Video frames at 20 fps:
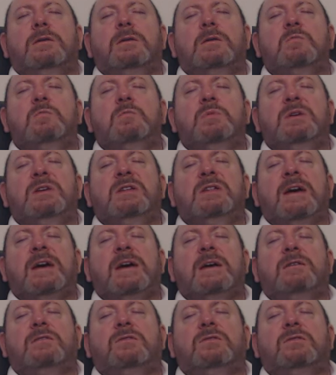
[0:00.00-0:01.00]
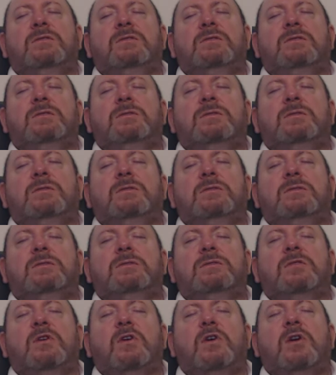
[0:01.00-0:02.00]
can be that
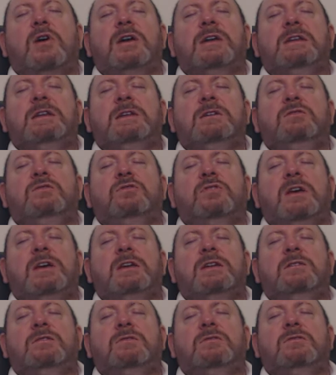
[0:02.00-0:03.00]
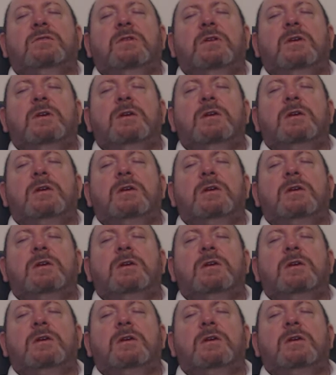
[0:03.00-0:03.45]
tiny change